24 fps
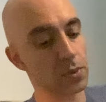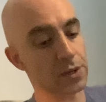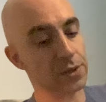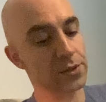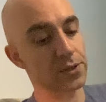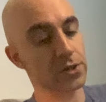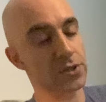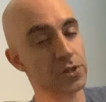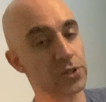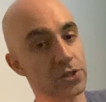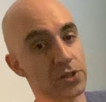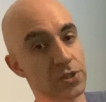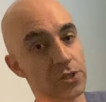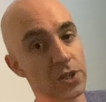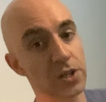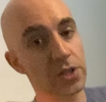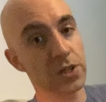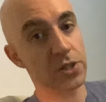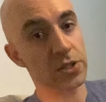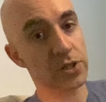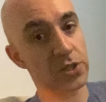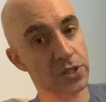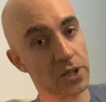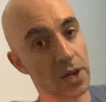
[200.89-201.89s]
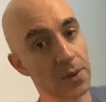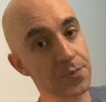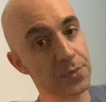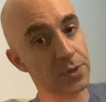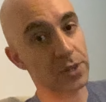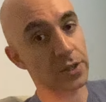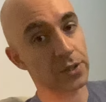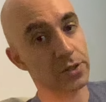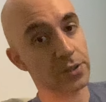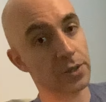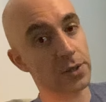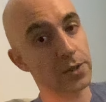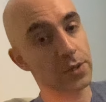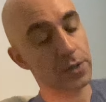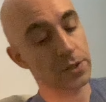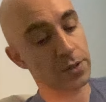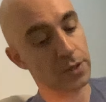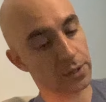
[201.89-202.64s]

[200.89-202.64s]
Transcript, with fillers: but this is something